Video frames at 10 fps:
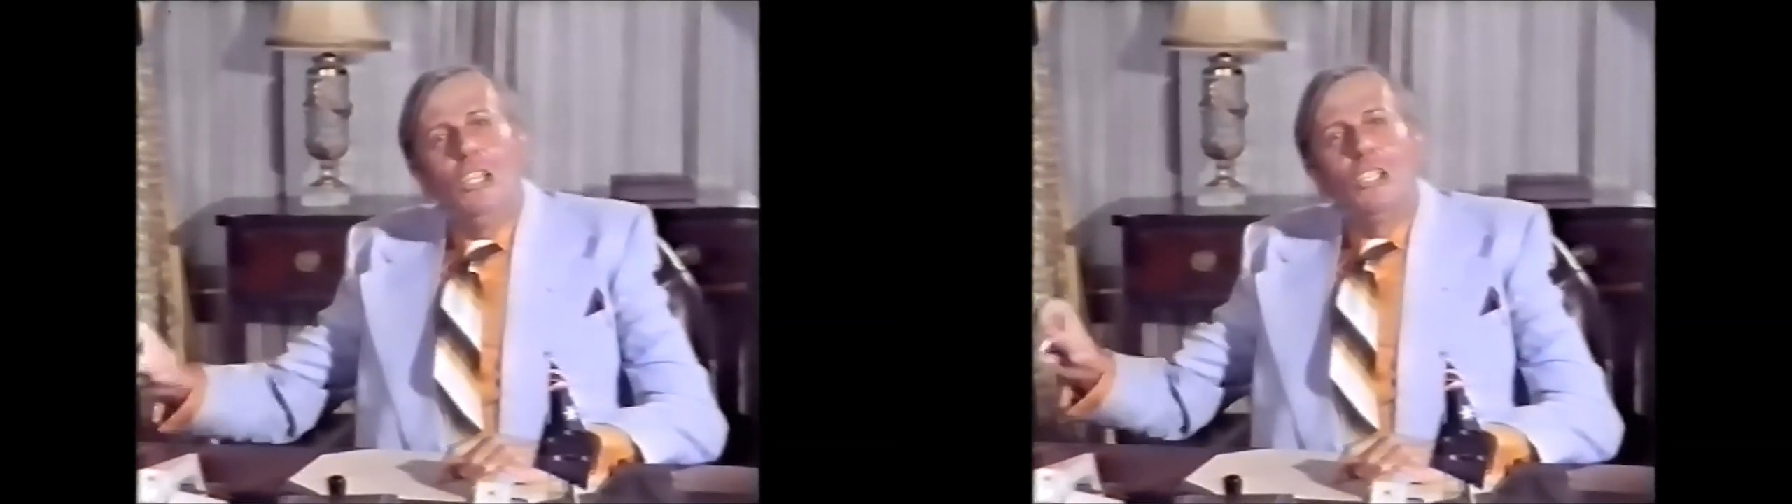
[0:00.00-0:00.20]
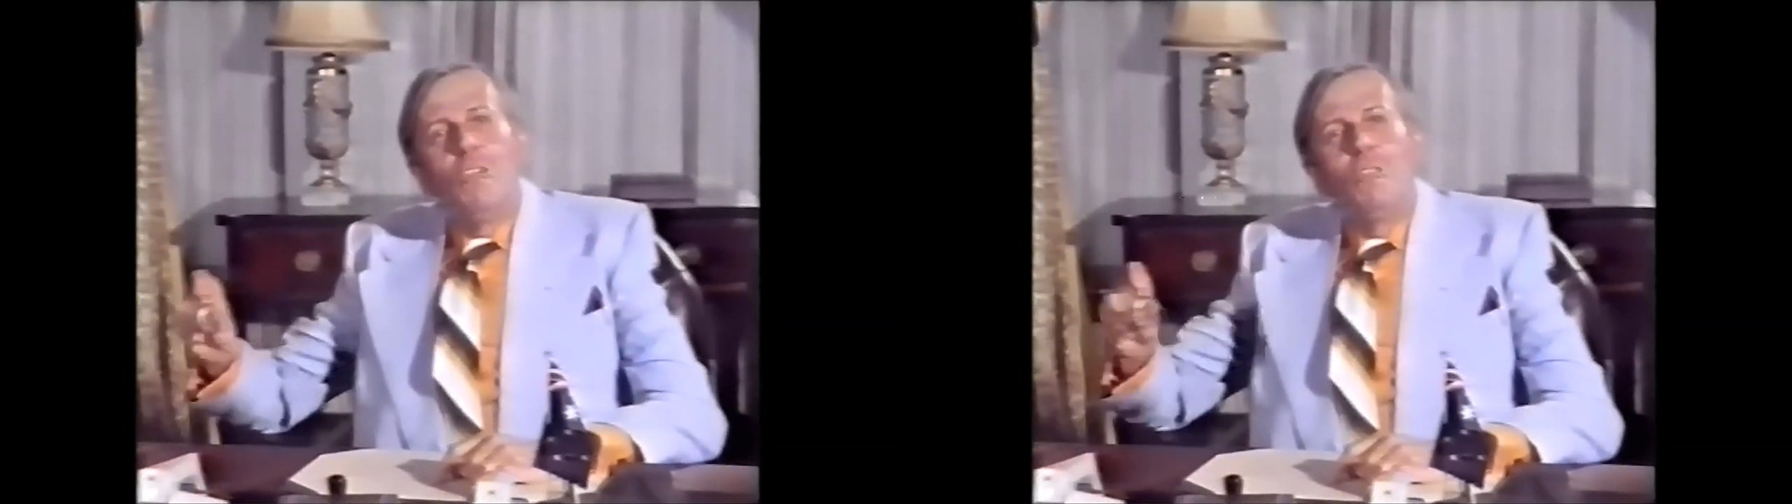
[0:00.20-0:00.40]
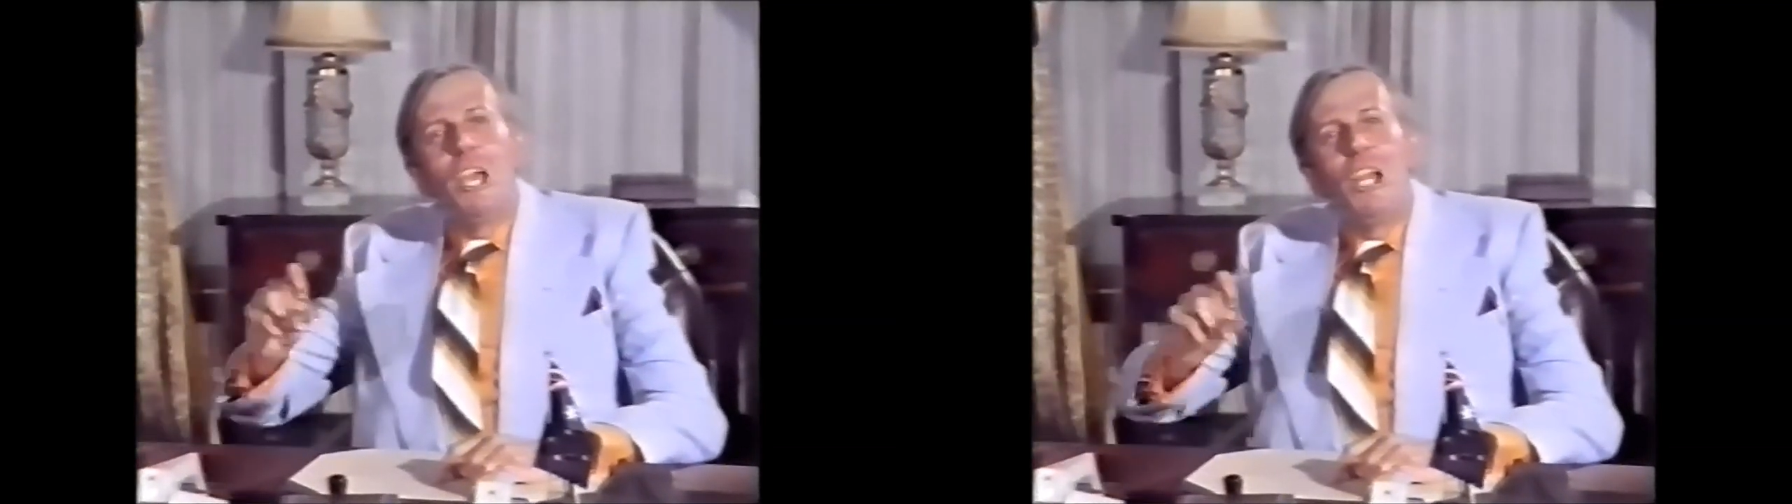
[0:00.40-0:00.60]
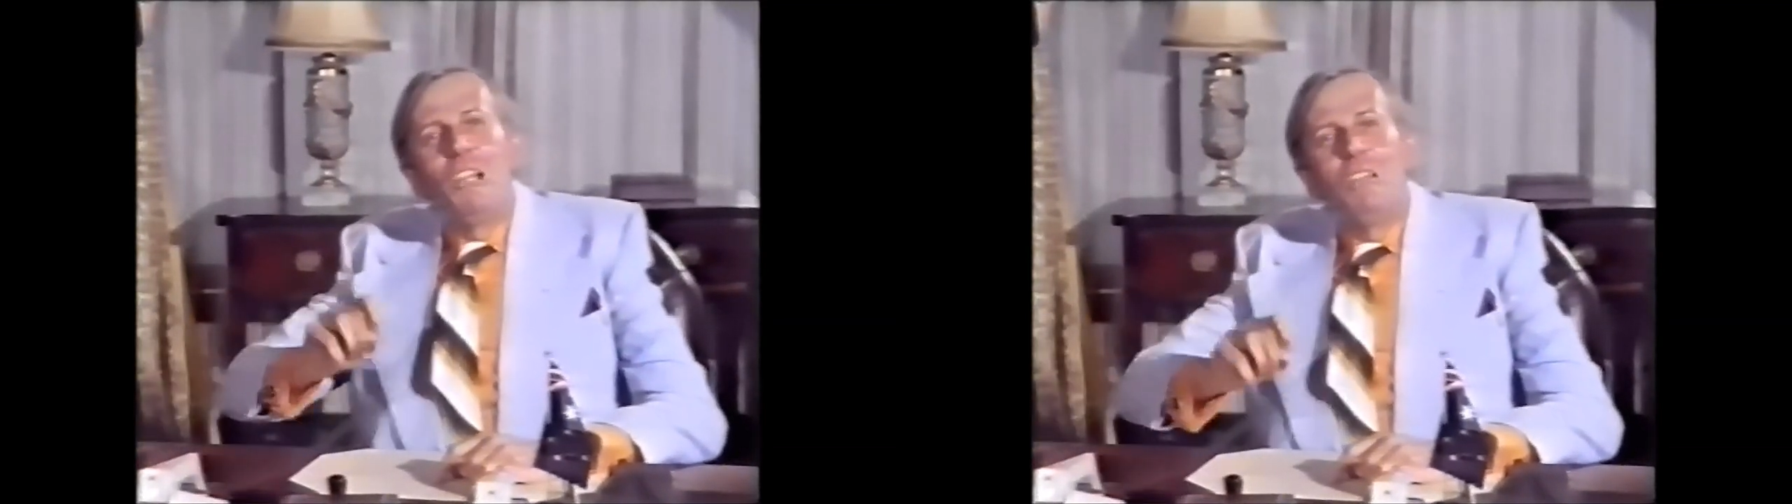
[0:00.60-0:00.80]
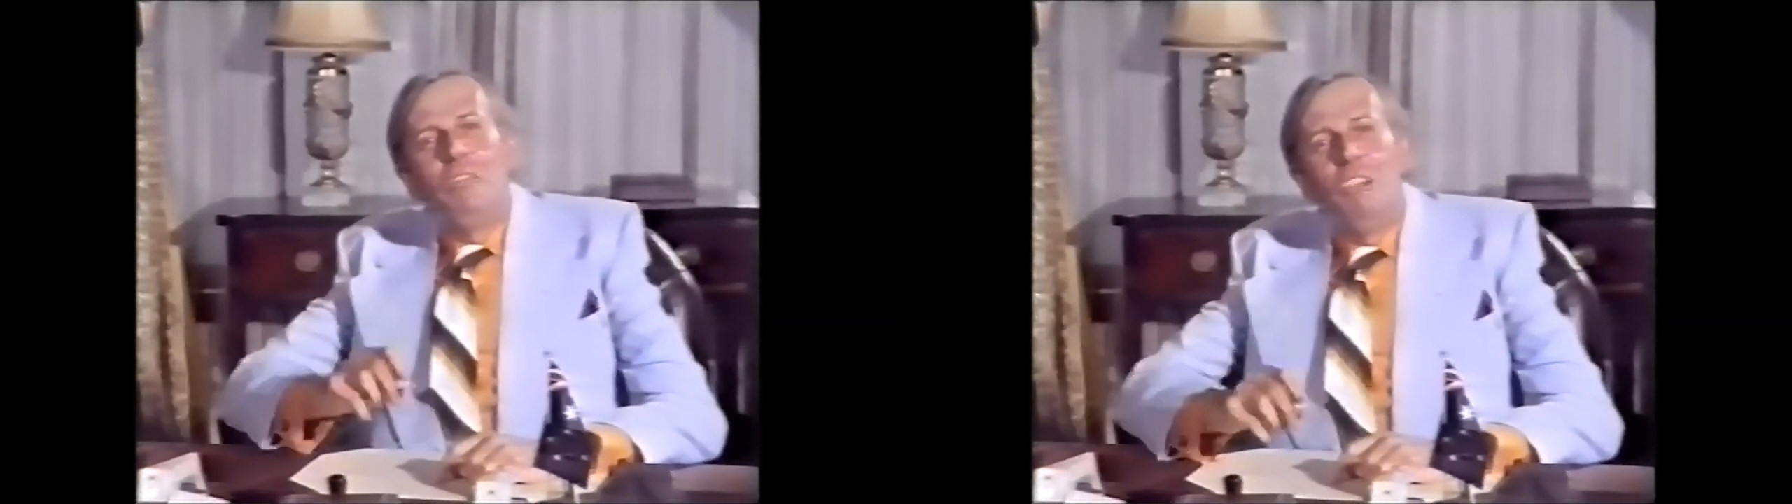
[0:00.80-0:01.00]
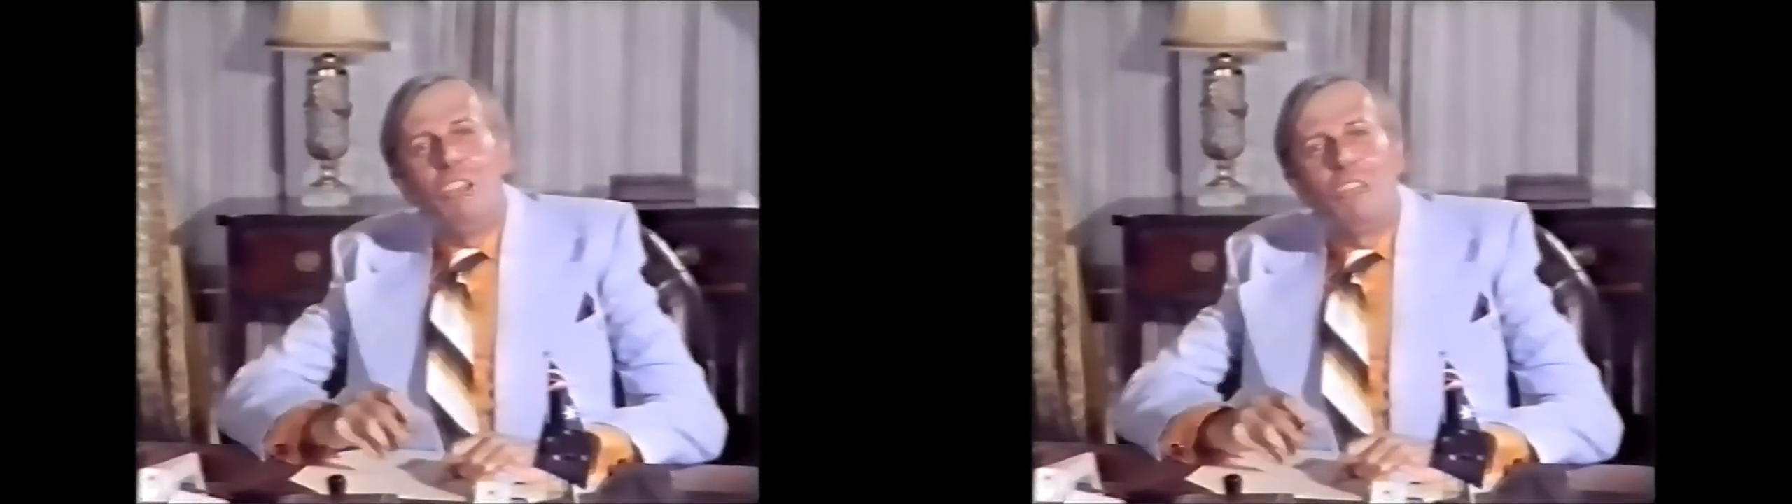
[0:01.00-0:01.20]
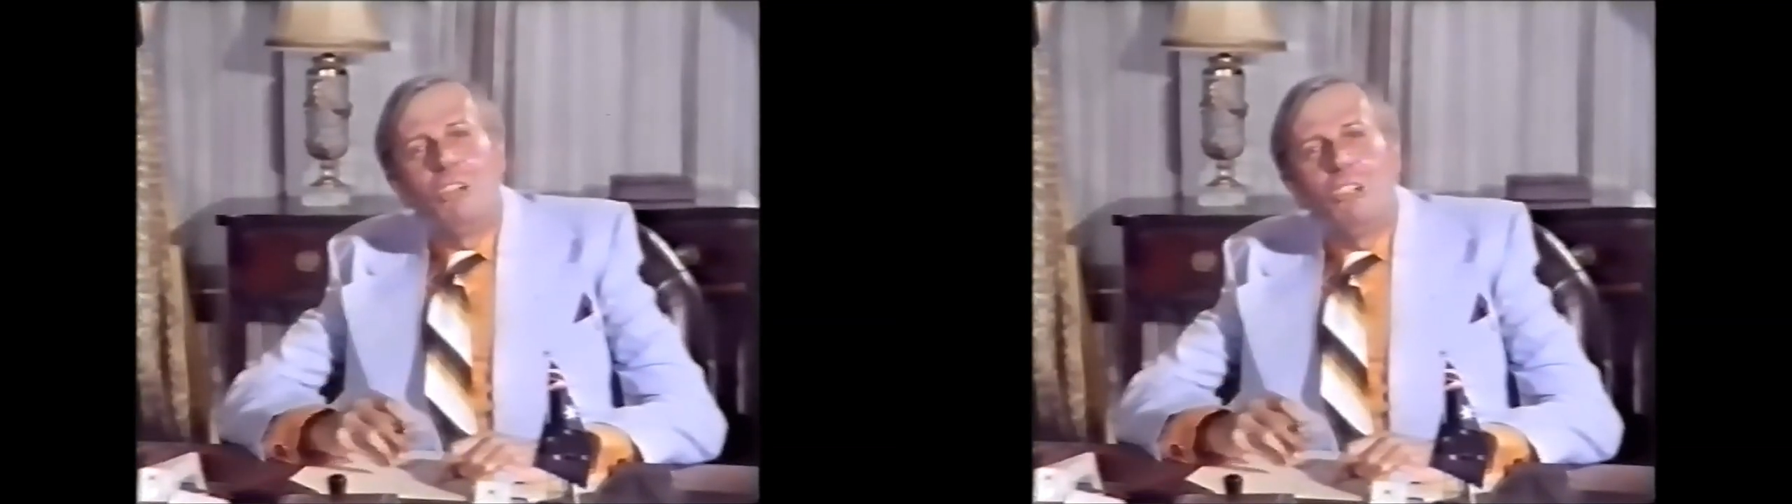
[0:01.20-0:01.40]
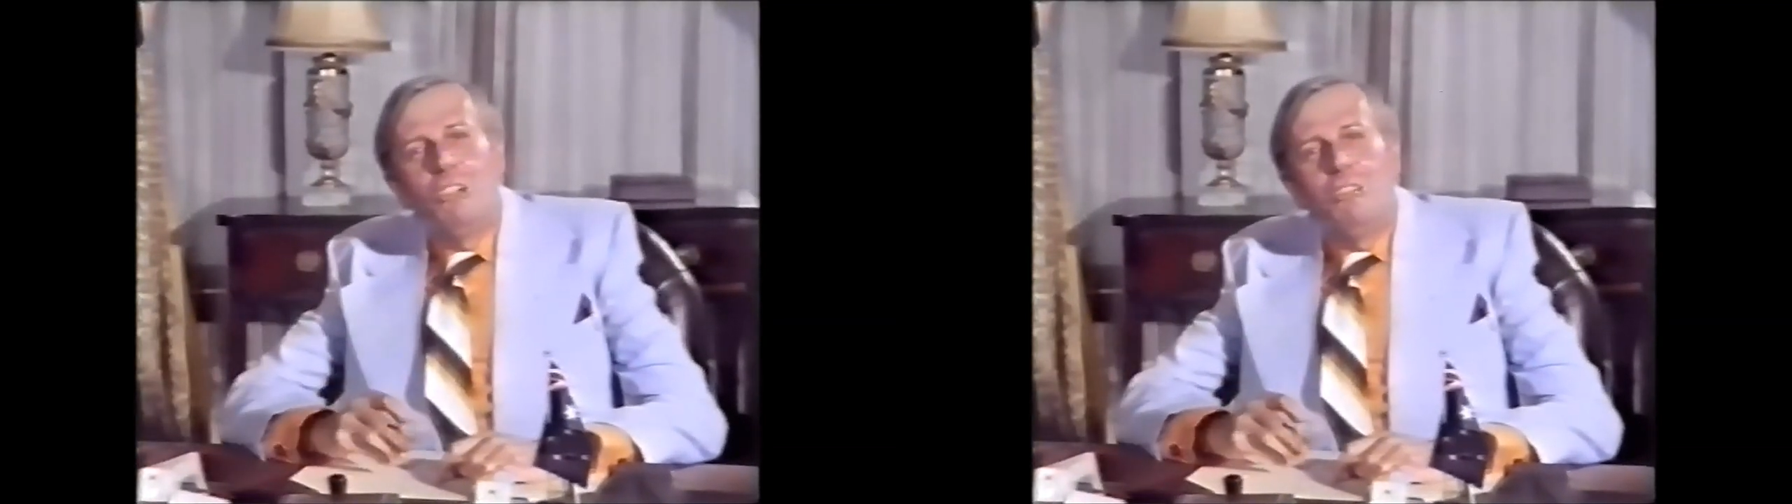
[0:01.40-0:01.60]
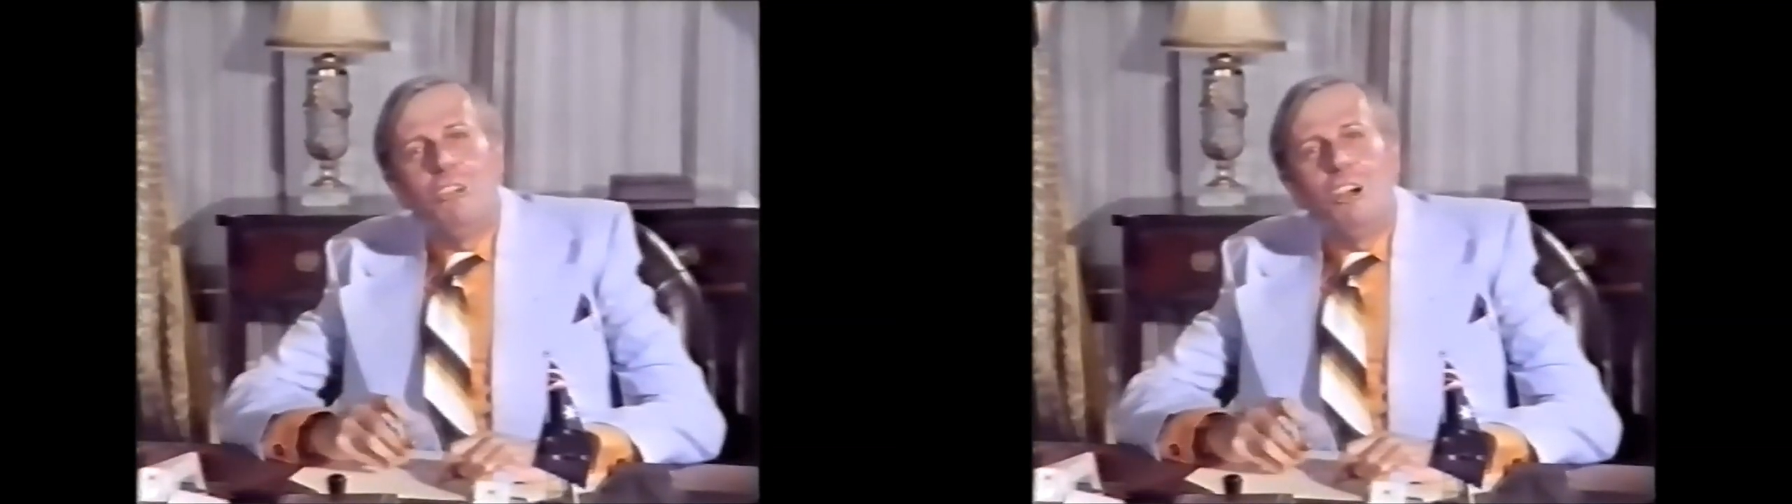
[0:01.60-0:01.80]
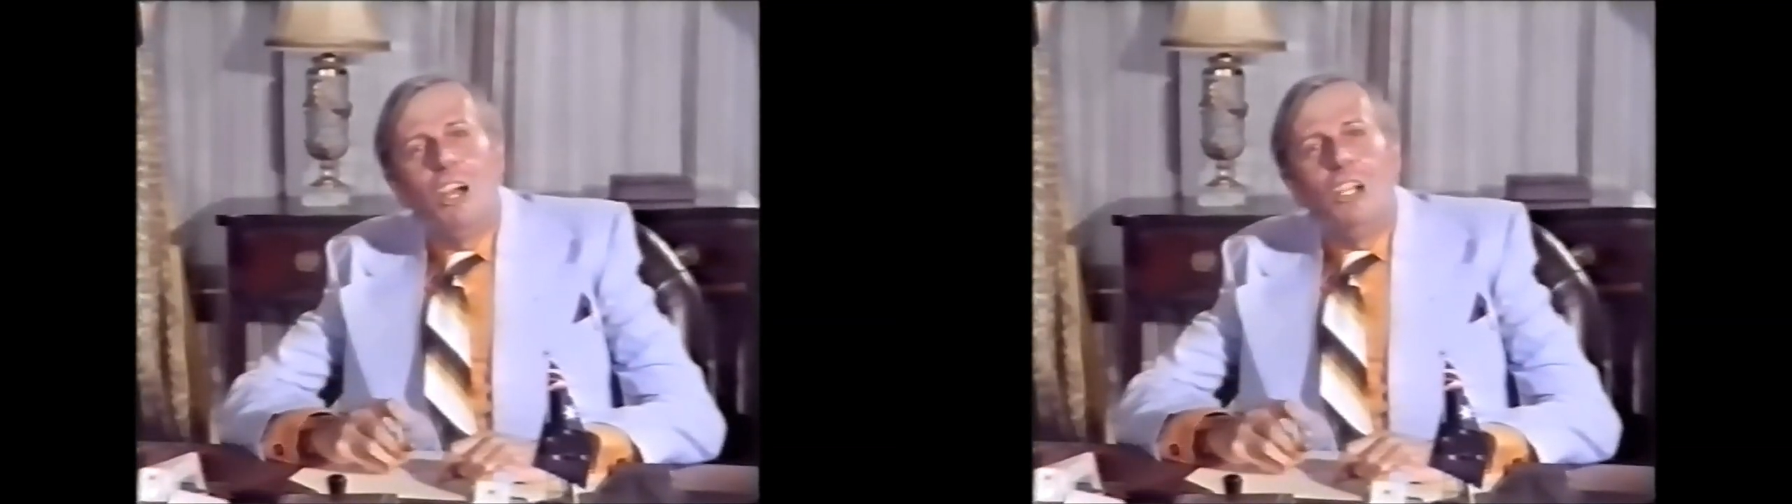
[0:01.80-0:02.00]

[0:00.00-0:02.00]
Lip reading: So without any further ado,